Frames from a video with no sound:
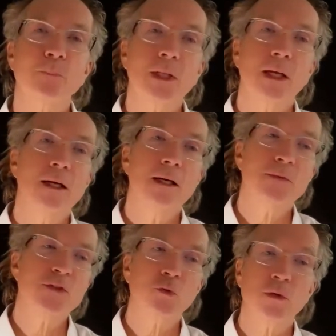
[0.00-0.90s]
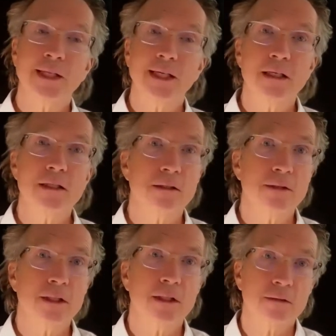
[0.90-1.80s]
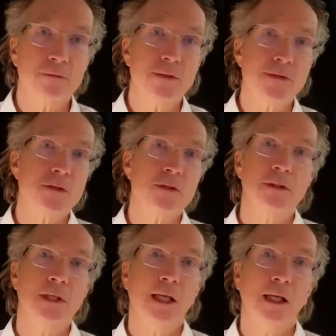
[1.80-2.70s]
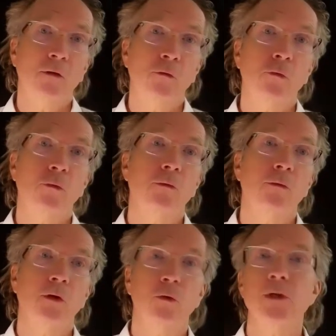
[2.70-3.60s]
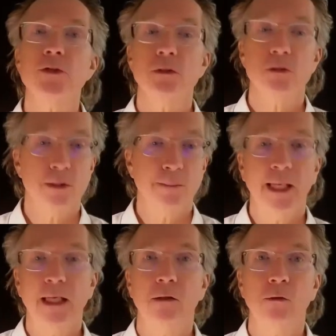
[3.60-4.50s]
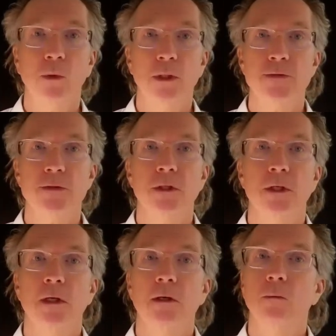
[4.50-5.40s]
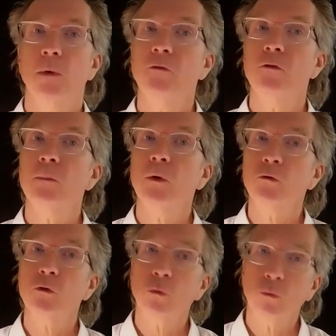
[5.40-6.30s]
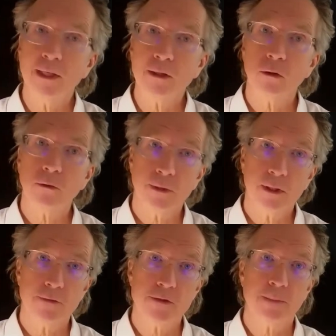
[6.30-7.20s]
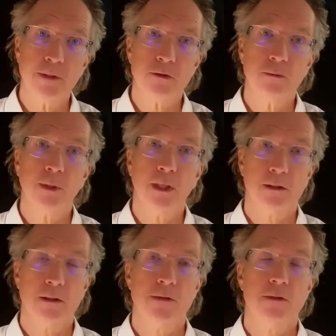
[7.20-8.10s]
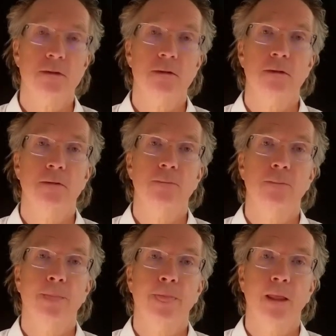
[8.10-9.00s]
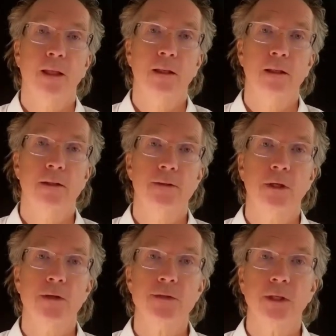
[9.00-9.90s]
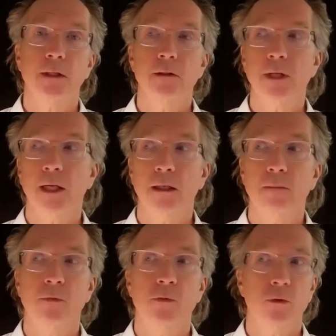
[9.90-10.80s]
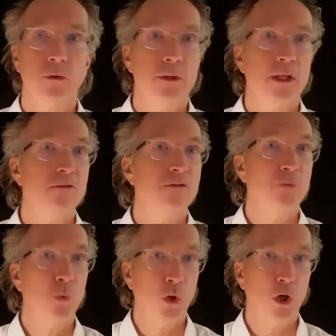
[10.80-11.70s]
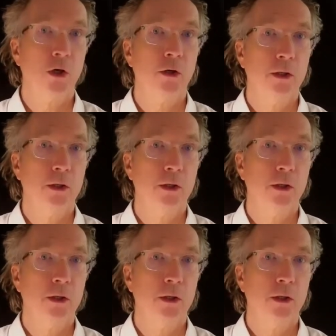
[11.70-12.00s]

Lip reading: it was sort of the end of the conference. And the question to the panel was, what's the most critical thing in spiritual practice? And Tara's thinking, okay, I'm third out of four.